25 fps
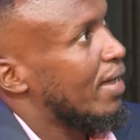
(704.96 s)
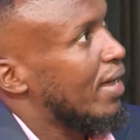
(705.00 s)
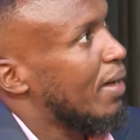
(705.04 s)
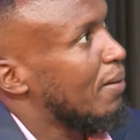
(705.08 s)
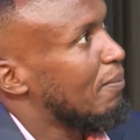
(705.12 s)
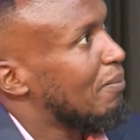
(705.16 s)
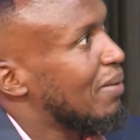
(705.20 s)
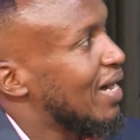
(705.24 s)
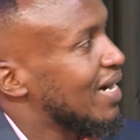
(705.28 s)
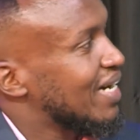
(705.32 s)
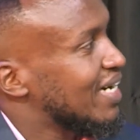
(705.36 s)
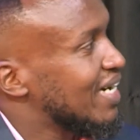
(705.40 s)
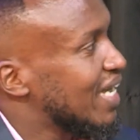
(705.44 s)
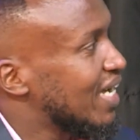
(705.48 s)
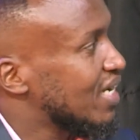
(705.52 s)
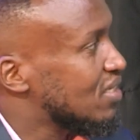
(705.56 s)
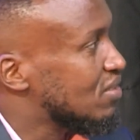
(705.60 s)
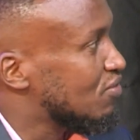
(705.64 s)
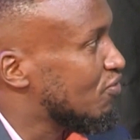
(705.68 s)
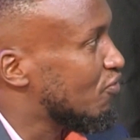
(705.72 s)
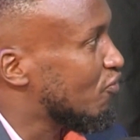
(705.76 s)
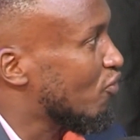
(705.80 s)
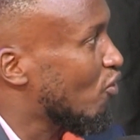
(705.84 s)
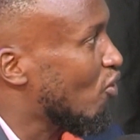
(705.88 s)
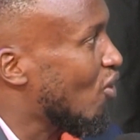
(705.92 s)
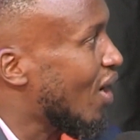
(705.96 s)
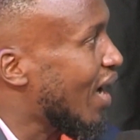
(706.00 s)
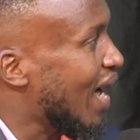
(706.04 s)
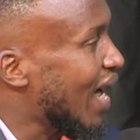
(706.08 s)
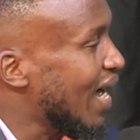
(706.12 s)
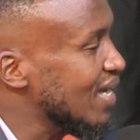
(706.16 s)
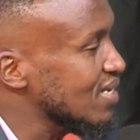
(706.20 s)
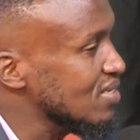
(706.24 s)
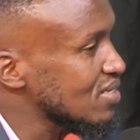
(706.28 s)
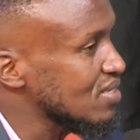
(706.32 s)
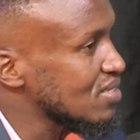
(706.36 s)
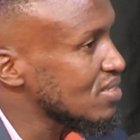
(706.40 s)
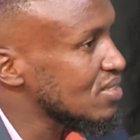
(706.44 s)
a mandate for
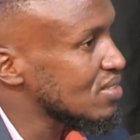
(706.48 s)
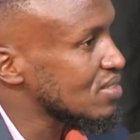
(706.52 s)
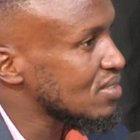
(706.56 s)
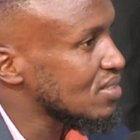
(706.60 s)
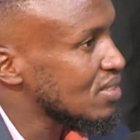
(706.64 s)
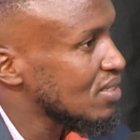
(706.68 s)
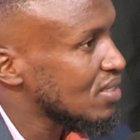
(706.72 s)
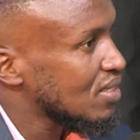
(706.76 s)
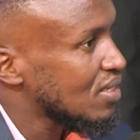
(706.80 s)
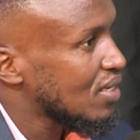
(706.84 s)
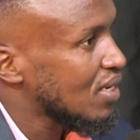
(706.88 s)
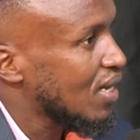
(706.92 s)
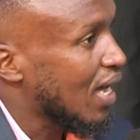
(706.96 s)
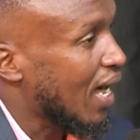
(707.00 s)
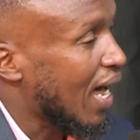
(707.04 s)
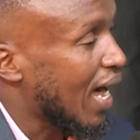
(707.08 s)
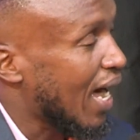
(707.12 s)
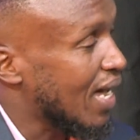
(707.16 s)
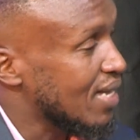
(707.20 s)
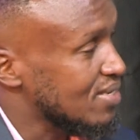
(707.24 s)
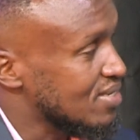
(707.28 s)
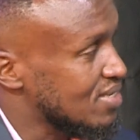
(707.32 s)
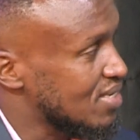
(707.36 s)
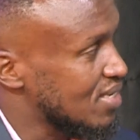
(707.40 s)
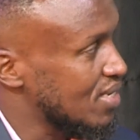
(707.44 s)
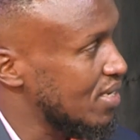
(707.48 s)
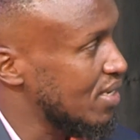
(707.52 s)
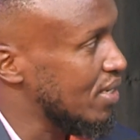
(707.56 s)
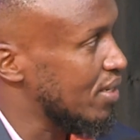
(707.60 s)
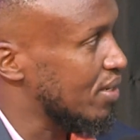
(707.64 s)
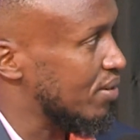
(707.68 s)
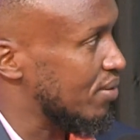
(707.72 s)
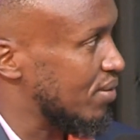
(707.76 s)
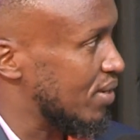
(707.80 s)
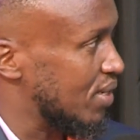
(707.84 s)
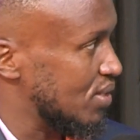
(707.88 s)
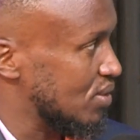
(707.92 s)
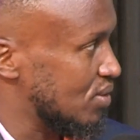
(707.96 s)
us as
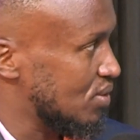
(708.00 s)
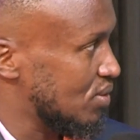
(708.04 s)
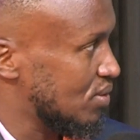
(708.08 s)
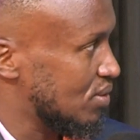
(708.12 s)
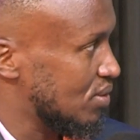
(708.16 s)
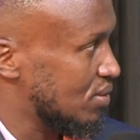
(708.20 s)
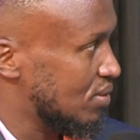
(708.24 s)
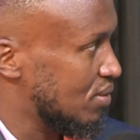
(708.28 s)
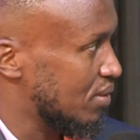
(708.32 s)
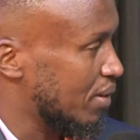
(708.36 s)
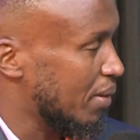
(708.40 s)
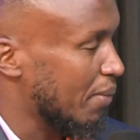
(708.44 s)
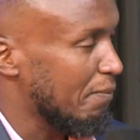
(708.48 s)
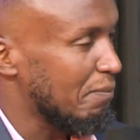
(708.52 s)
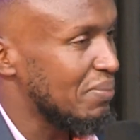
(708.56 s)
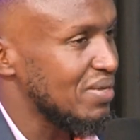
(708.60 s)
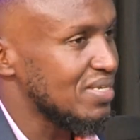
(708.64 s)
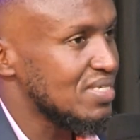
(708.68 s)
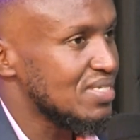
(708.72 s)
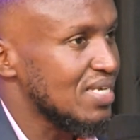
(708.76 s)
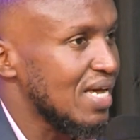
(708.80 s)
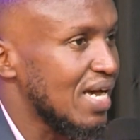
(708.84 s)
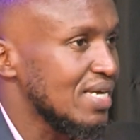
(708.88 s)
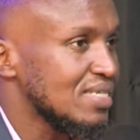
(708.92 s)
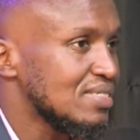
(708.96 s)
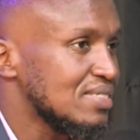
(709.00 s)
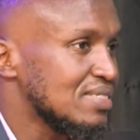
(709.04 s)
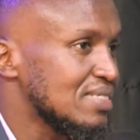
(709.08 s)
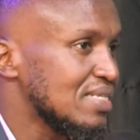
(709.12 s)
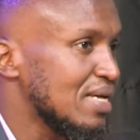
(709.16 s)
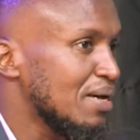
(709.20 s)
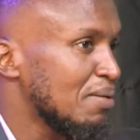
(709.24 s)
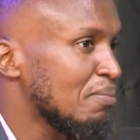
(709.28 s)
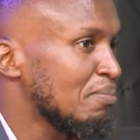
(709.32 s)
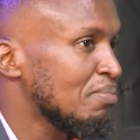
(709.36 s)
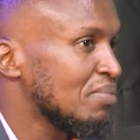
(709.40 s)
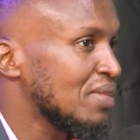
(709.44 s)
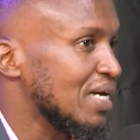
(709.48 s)
hearers, besides
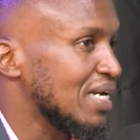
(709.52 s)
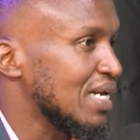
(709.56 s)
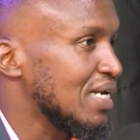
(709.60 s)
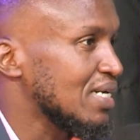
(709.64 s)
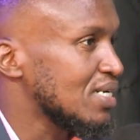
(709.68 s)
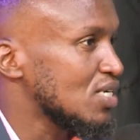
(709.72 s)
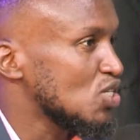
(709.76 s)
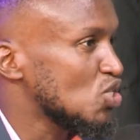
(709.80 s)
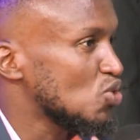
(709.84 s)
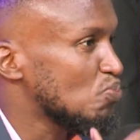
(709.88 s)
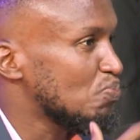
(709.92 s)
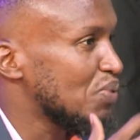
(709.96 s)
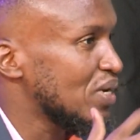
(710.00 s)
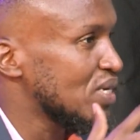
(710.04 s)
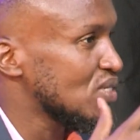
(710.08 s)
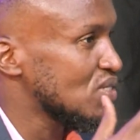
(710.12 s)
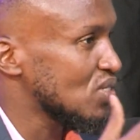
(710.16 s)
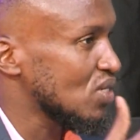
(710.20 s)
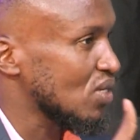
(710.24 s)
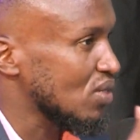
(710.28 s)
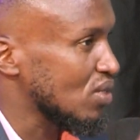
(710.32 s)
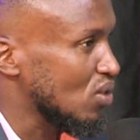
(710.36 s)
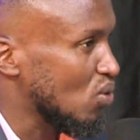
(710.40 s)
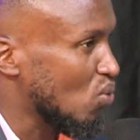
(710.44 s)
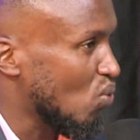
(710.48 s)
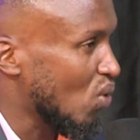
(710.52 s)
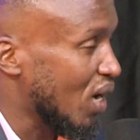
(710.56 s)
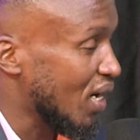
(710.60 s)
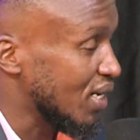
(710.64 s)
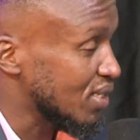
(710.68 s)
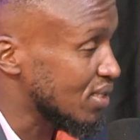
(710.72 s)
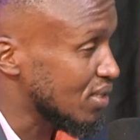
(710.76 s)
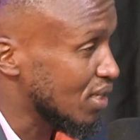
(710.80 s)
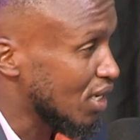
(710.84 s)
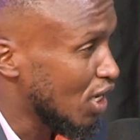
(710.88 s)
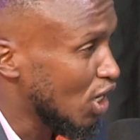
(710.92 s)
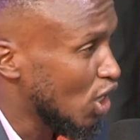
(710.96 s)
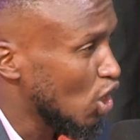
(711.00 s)
them that are dispensing the
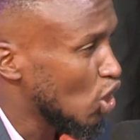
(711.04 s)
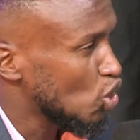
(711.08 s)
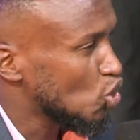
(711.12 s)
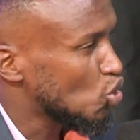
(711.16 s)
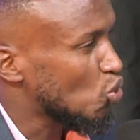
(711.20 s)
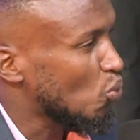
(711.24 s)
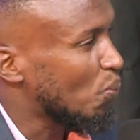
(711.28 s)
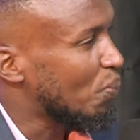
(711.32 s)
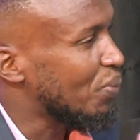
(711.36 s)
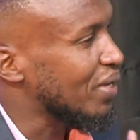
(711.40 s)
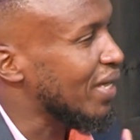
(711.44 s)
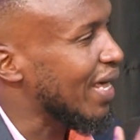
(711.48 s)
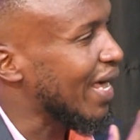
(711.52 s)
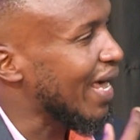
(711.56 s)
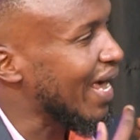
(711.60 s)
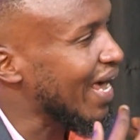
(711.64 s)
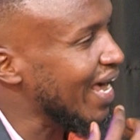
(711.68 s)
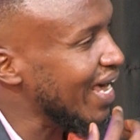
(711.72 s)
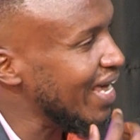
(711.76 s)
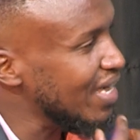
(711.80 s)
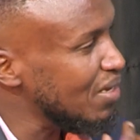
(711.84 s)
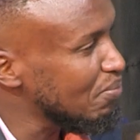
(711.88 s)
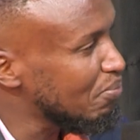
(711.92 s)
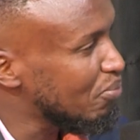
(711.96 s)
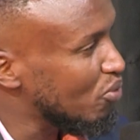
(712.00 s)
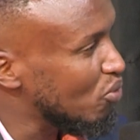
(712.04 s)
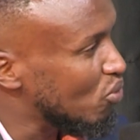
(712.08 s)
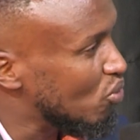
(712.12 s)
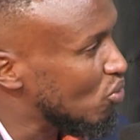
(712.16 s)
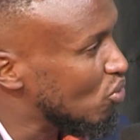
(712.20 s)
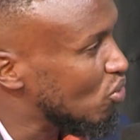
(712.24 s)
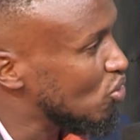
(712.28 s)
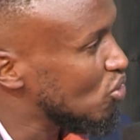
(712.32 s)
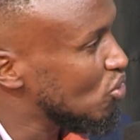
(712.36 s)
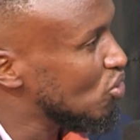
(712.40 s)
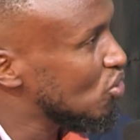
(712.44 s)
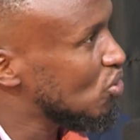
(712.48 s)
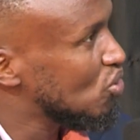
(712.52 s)
word, to be able
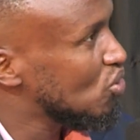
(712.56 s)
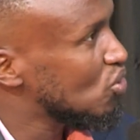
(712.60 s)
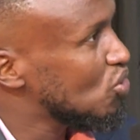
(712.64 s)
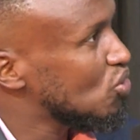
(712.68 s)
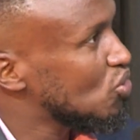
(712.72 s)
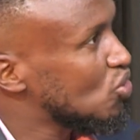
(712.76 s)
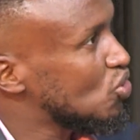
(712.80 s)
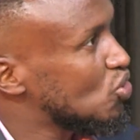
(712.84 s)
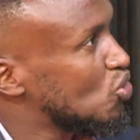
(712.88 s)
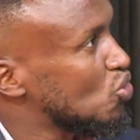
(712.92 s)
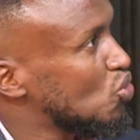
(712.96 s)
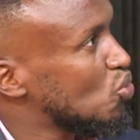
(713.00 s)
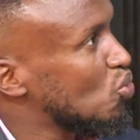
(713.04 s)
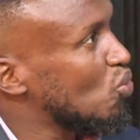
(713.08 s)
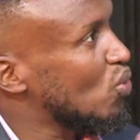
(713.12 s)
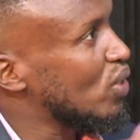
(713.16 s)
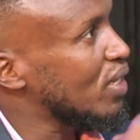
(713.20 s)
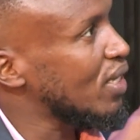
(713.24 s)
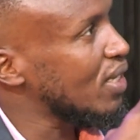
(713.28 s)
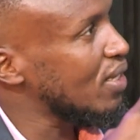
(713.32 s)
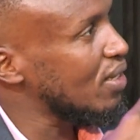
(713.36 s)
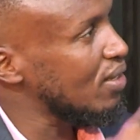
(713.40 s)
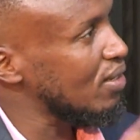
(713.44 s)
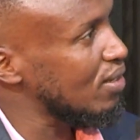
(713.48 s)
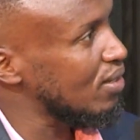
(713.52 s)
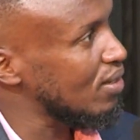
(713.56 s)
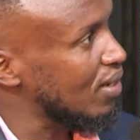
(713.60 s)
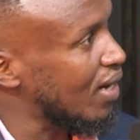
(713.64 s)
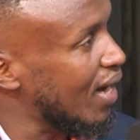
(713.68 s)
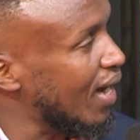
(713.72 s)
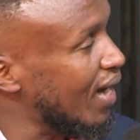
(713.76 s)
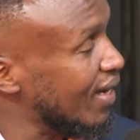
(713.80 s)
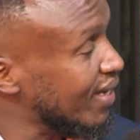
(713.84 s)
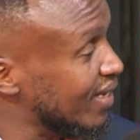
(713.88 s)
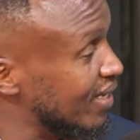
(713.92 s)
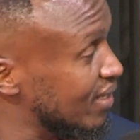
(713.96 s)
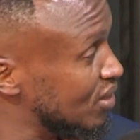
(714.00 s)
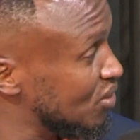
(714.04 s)
to
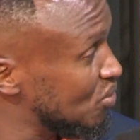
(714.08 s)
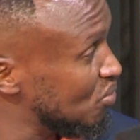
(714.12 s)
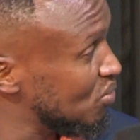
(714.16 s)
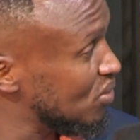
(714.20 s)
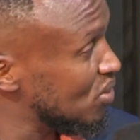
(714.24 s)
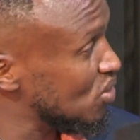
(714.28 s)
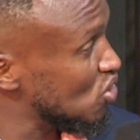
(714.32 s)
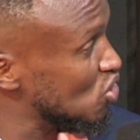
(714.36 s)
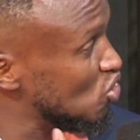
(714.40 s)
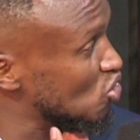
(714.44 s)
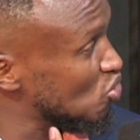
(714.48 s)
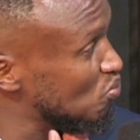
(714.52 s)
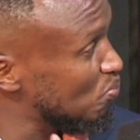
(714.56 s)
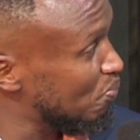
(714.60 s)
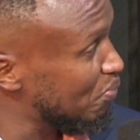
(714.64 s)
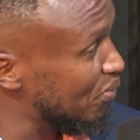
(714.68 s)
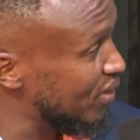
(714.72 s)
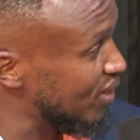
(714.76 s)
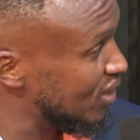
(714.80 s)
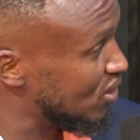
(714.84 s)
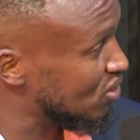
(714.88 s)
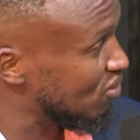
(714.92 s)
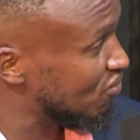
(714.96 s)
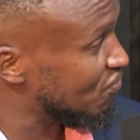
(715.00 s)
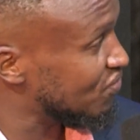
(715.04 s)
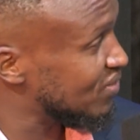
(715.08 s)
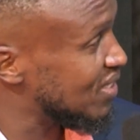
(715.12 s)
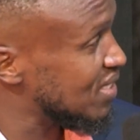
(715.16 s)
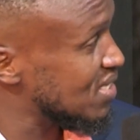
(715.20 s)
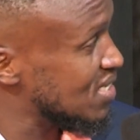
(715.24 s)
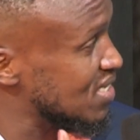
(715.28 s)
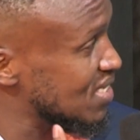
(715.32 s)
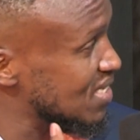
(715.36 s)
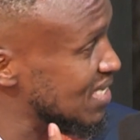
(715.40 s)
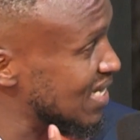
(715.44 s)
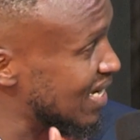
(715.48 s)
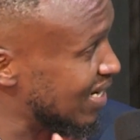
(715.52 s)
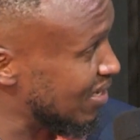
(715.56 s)
hearken to the spirit of
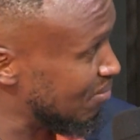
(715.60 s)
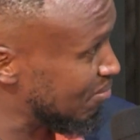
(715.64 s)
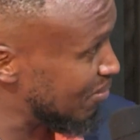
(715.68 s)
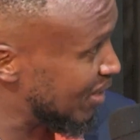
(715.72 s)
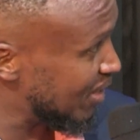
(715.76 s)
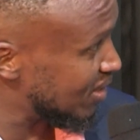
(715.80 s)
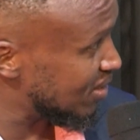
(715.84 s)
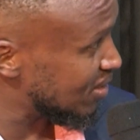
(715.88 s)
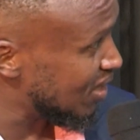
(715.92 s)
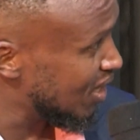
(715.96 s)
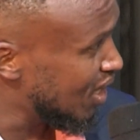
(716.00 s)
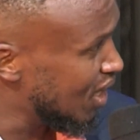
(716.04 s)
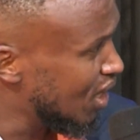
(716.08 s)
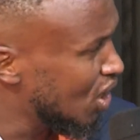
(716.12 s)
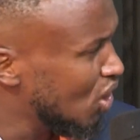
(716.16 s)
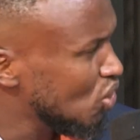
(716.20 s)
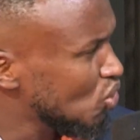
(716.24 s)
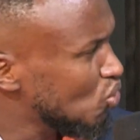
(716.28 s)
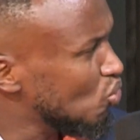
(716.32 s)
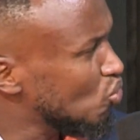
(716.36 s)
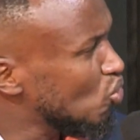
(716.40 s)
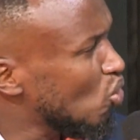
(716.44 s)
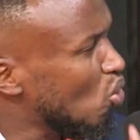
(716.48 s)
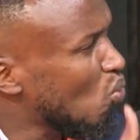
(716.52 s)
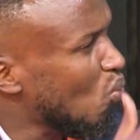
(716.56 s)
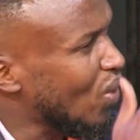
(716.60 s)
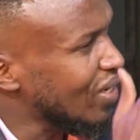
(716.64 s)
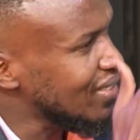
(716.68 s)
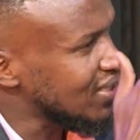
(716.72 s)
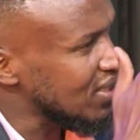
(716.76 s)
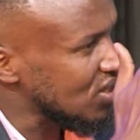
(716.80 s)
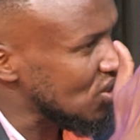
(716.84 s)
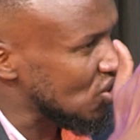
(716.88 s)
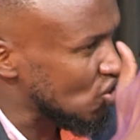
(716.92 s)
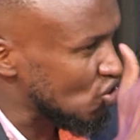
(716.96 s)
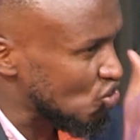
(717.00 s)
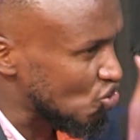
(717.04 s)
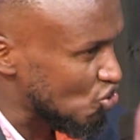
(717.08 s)
discernment, to know what
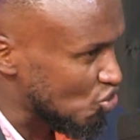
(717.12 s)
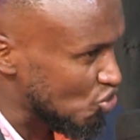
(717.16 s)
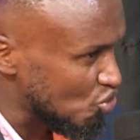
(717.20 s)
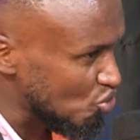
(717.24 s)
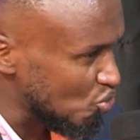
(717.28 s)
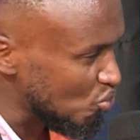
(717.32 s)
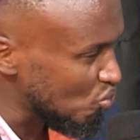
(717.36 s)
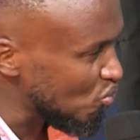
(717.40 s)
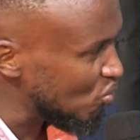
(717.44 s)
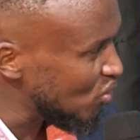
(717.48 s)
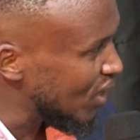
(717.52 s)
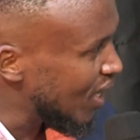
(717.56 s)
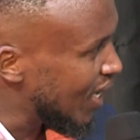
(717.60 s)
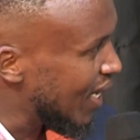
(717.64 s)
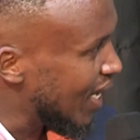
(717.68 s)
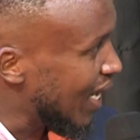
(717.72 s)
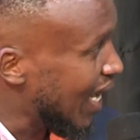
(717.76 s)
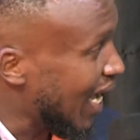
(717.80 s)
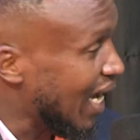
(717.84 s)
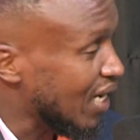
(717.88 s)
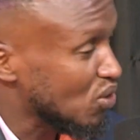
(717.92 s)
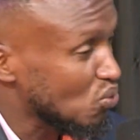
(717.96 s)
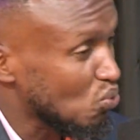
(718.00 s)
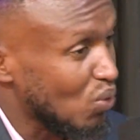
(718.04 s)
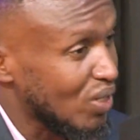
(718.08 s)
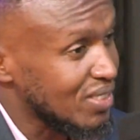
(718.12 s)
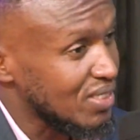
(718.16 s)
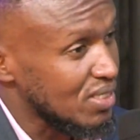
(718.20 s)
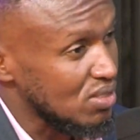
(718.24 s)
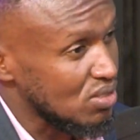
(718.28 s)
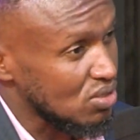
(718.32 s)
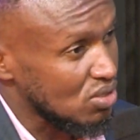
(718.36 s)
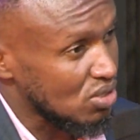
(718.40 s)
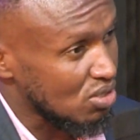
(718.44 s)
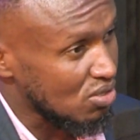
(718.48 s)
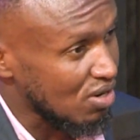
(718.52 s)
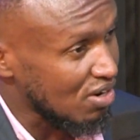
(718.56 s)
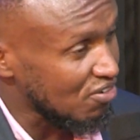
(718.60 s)
is true and what
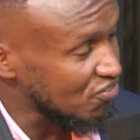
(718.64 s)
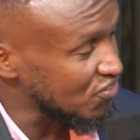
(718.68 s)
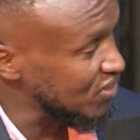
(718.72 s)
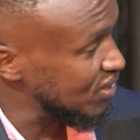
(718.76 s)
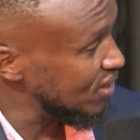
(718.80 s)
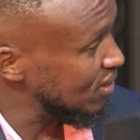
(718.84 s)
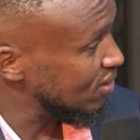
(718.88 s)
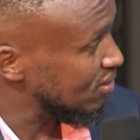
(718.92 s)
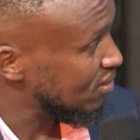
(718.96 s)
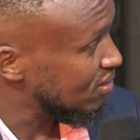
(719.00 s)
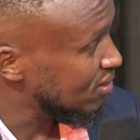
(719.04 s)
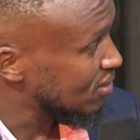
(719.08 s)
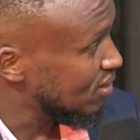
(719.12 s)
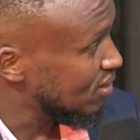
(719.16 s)
is crafty,